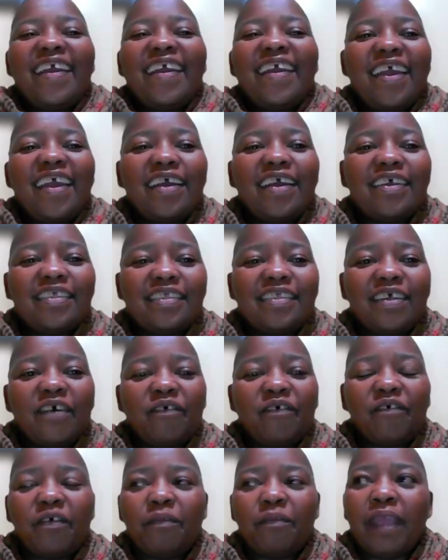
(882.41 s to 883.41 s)
So for
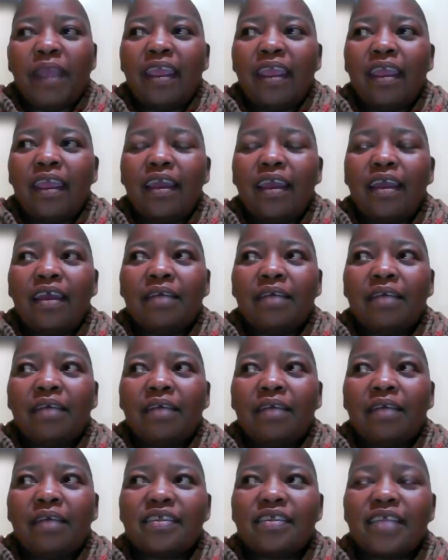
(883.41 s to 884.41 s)
me,
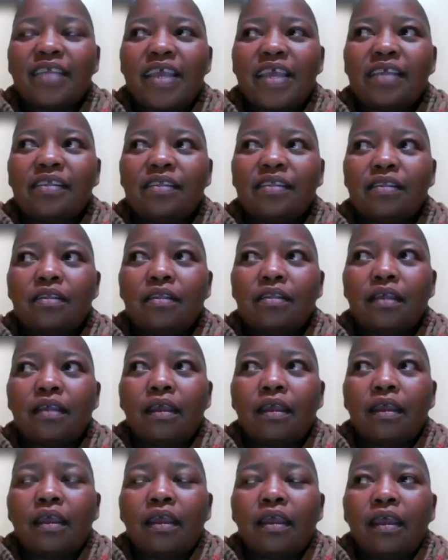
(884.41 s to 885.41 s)
success
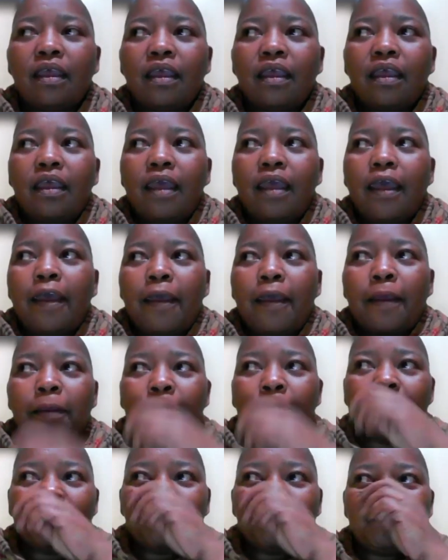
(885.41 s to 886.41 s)

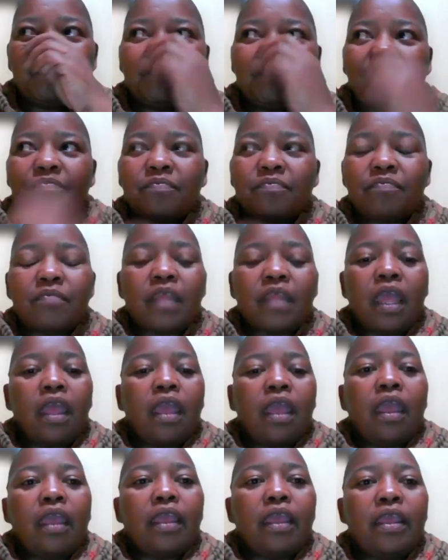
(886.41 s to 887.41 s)

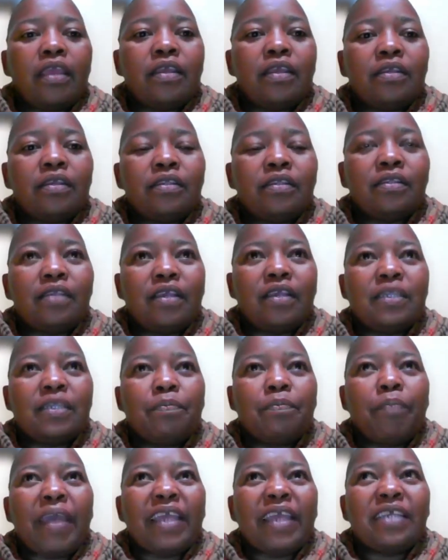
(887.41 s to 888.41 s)
is
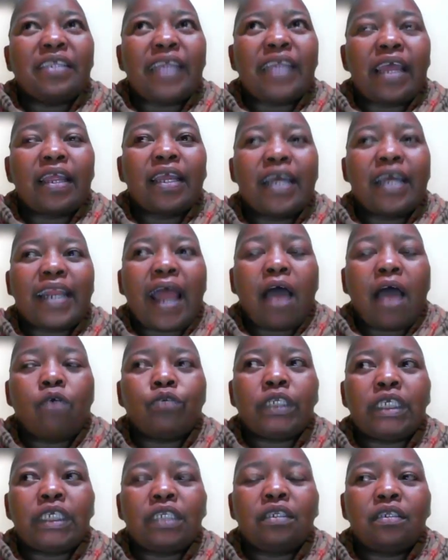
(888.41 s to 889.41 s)
based and
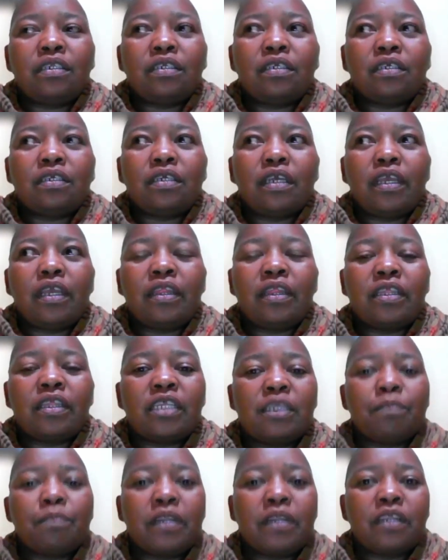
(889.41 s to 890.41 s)
grounded in the
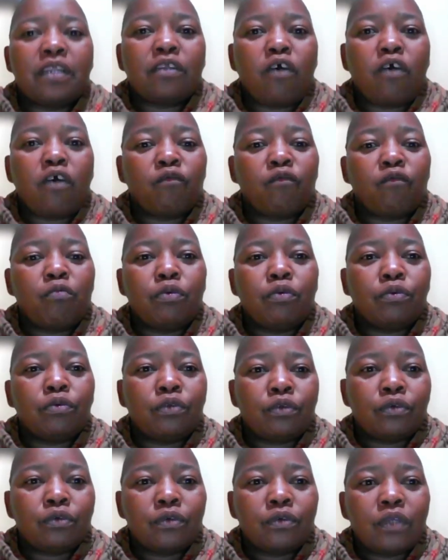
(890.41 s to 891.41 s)
spirit of
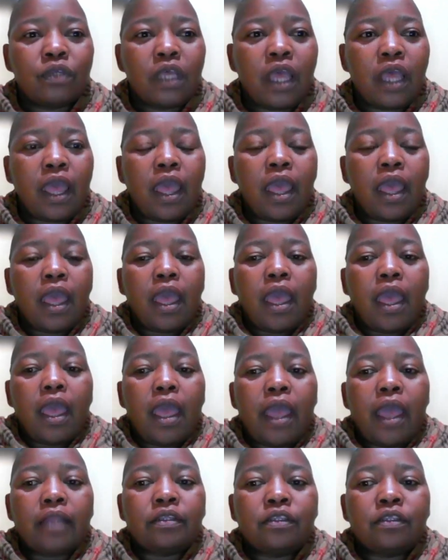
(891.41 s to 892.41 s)
Ubuntu.
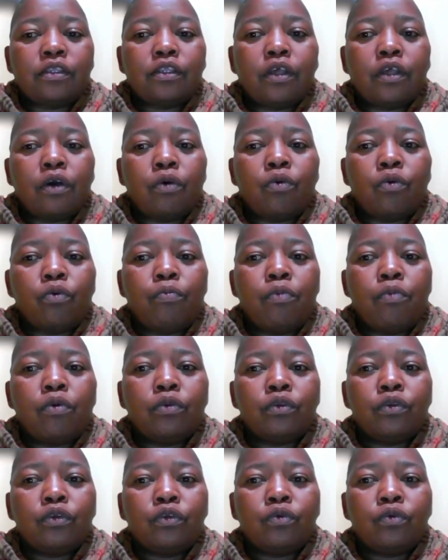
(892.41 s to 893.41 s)
And so
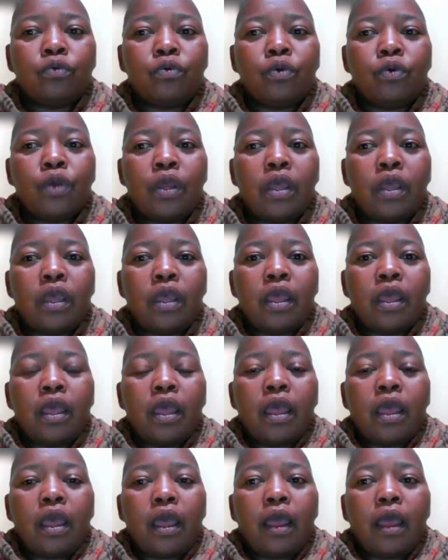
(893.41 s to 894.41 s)
Ubuntu,
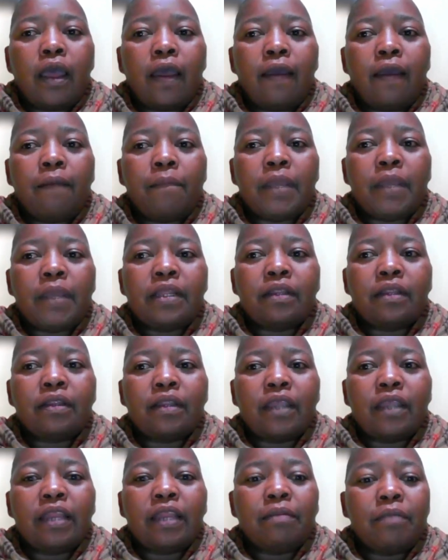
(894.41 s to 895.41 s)

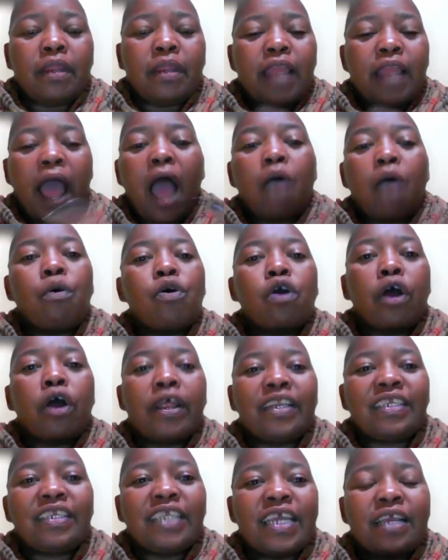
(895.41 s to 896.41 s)
in our
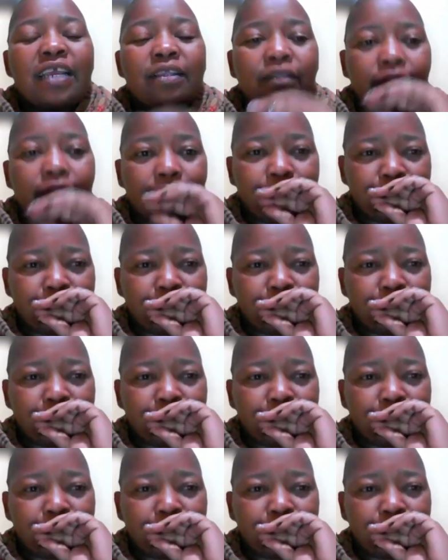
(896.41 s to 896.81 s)
context,